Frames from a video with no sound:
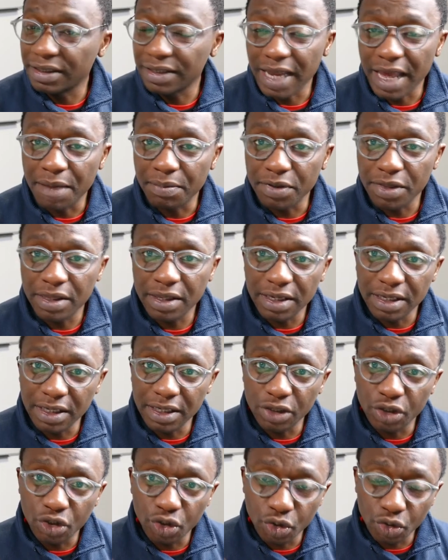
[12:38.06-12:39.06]
Empathy
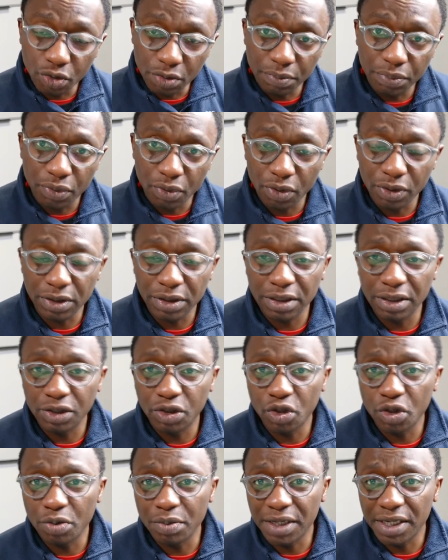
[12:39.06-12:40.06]
is so important.
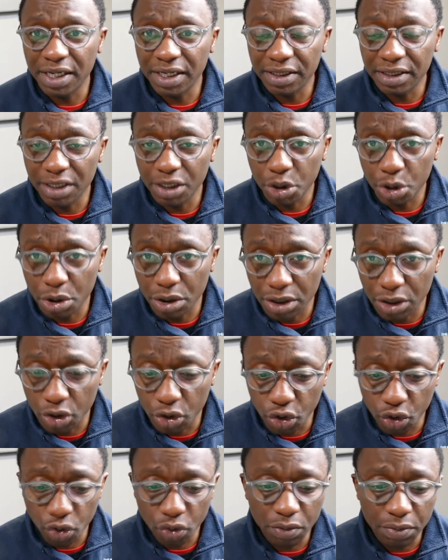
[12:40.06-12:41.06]
Humanization is
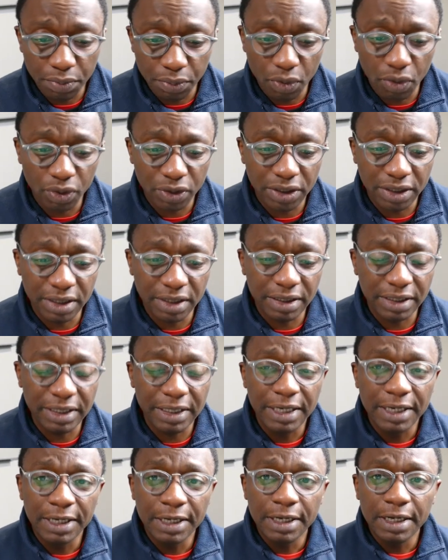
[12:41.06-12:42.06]
so important.
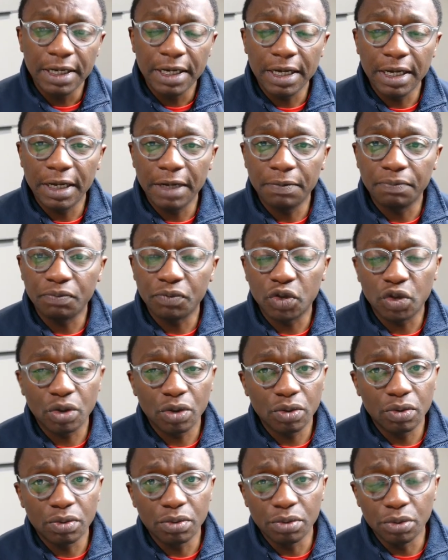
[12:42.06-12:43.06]

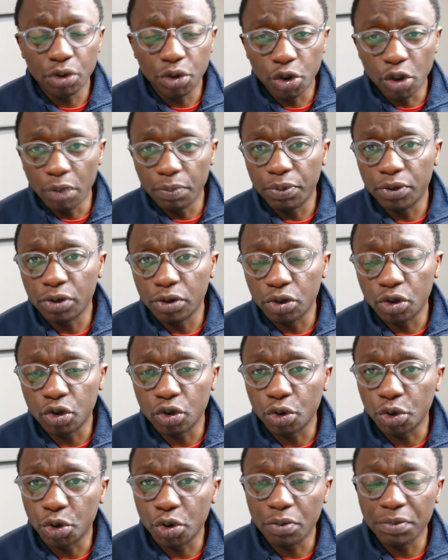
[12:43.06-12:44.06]
So jump on
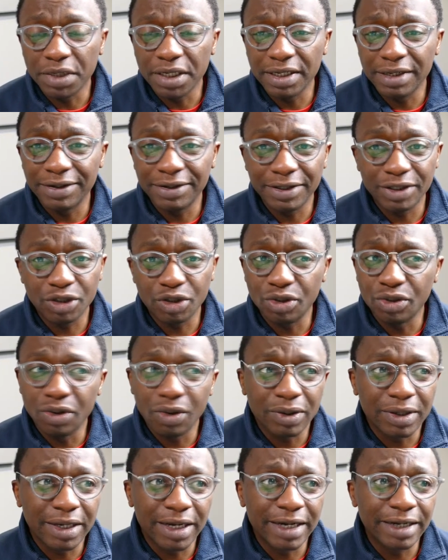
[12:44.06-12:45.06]
social media. It's
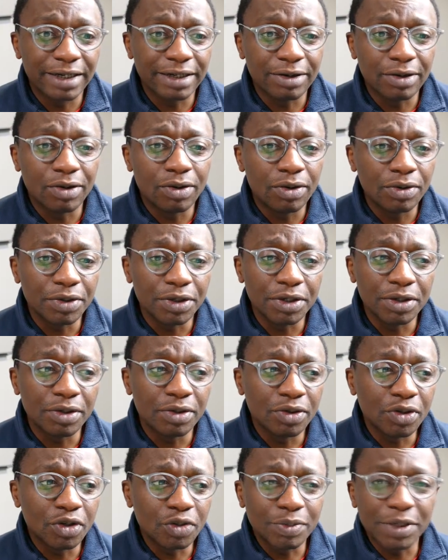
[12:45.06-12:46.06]
not like,
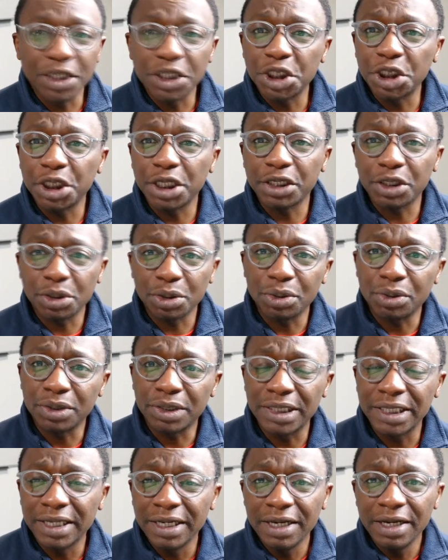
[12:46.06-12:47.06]
those are my
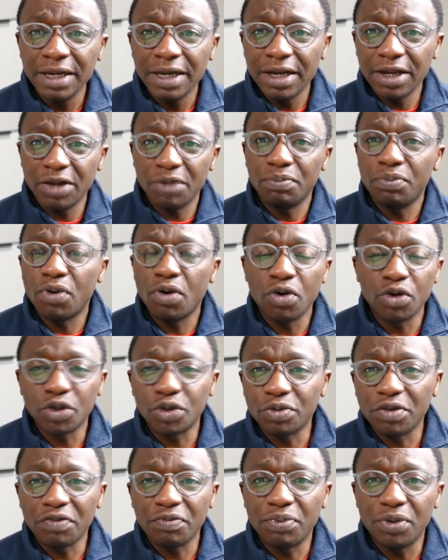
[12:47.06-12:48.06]
scheduled
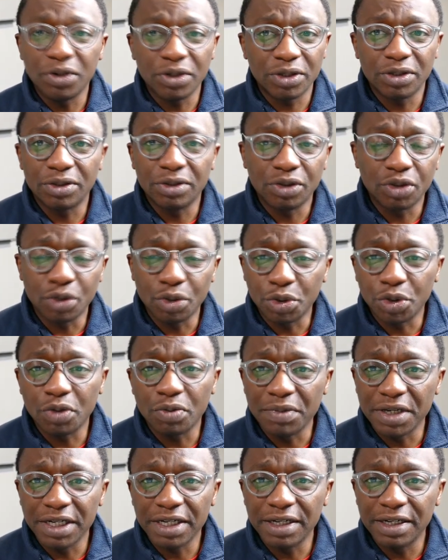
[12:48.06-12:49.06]
posts we've put on social
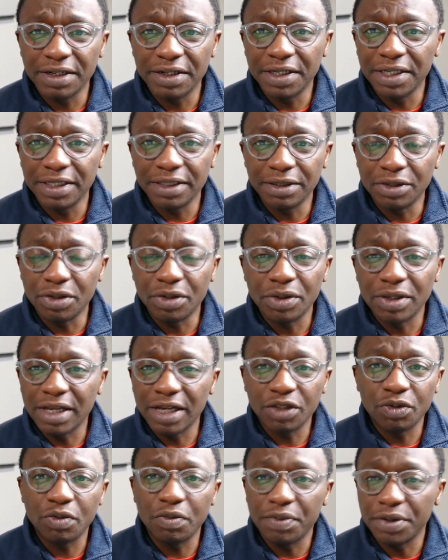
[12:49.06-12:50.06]
media.
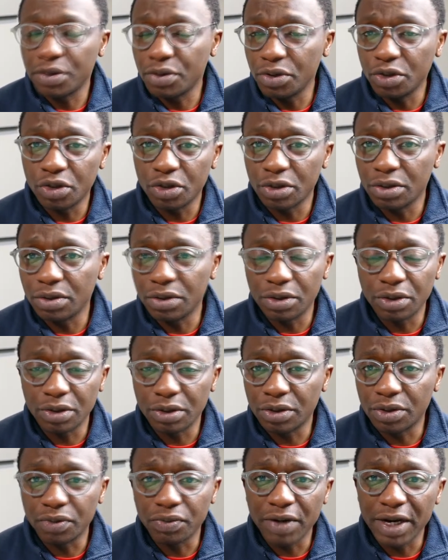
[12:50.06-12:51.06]
That's what we're going
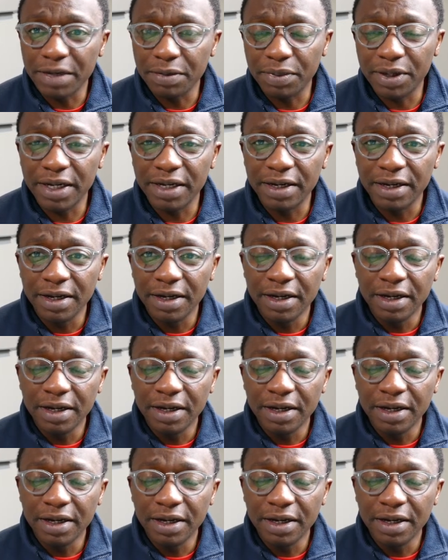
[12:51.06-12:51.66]
to write by.